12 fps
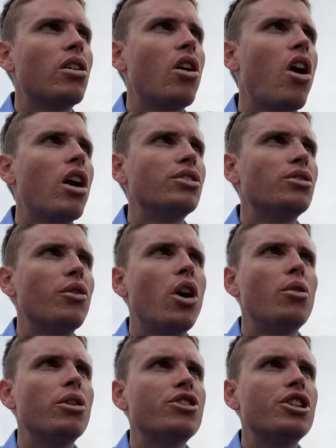cost of
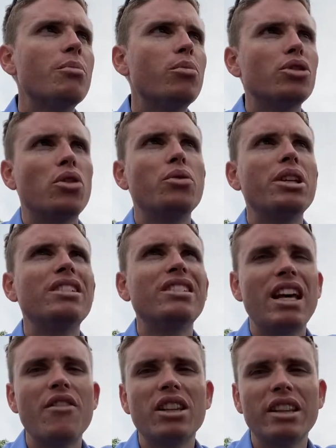ownership was only
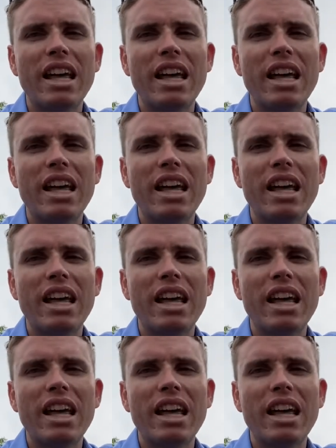$7,000